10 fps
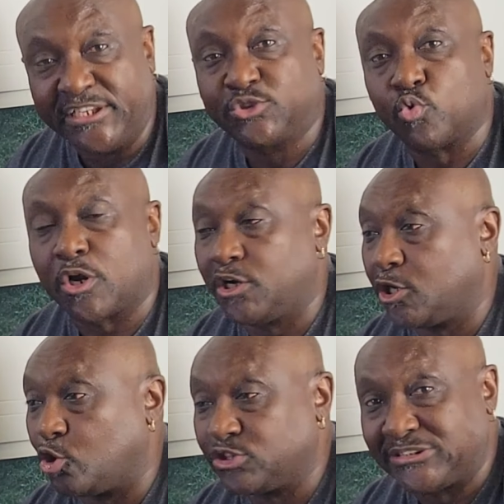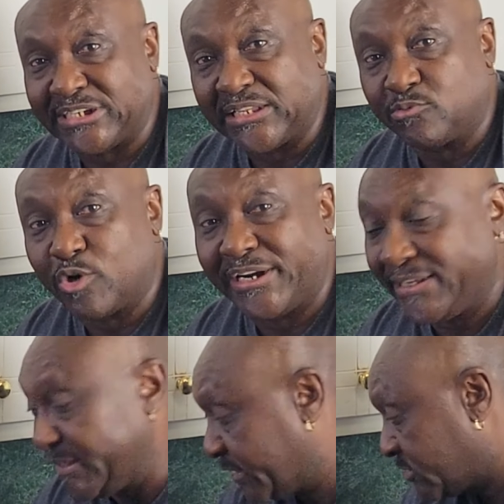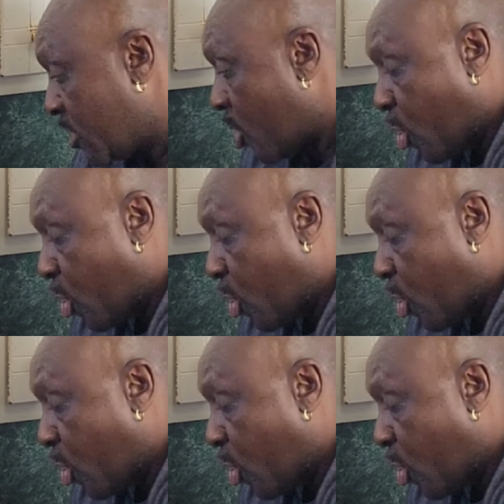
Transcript: each one of those to tell them what it is,